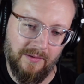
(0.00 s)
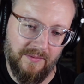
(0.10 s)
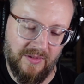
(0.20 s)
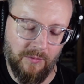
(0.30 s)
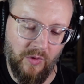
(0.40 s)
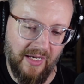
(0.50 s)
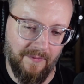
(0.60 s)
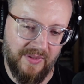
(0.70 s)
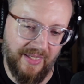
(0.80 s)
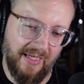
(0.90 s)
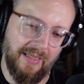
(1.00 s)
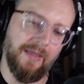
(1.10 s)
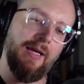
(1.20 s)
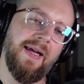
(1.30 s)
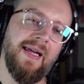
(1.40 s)
some way of saying,
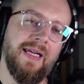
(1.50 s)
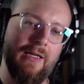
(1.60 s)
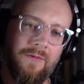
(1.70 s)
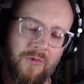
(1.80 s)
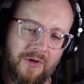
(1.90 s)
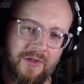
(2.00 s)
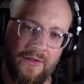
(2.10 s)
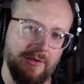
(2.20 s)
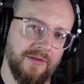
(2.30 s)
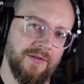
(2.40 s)
hey, we're gonna